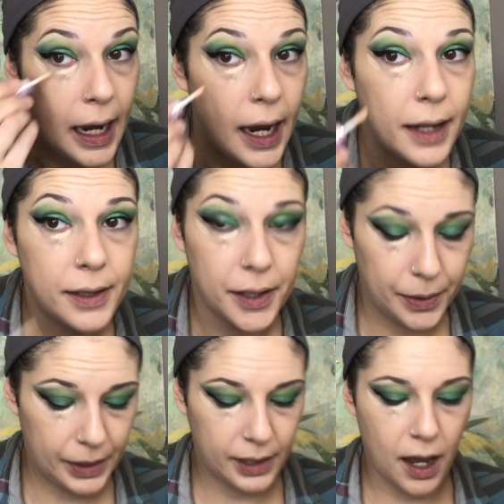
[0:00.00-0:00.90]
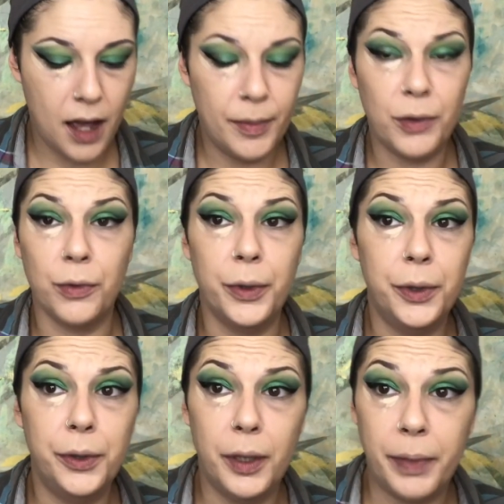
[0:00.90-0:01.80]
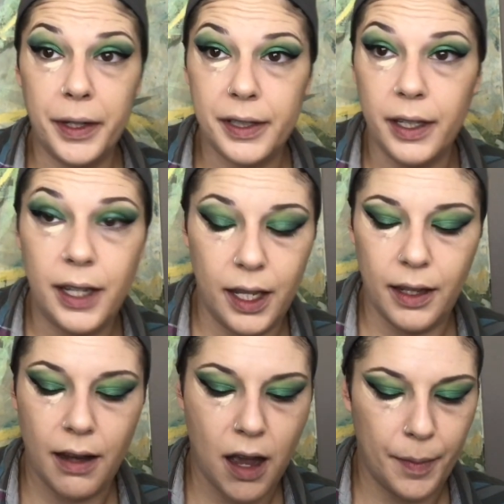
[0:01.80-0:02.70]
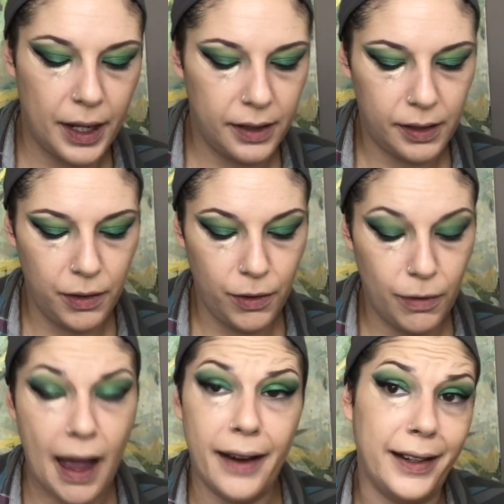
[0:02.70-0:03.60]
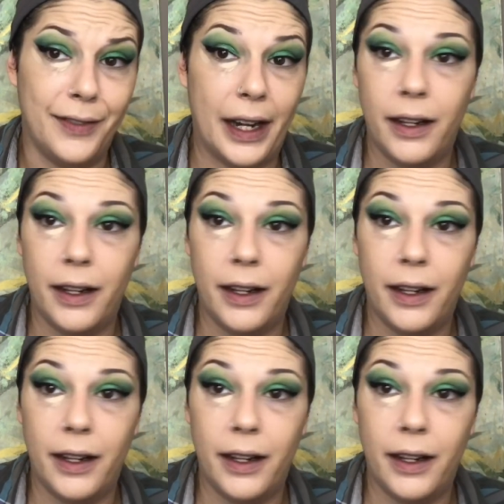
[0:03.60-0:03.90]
And so some rude person in the comments who I didn't even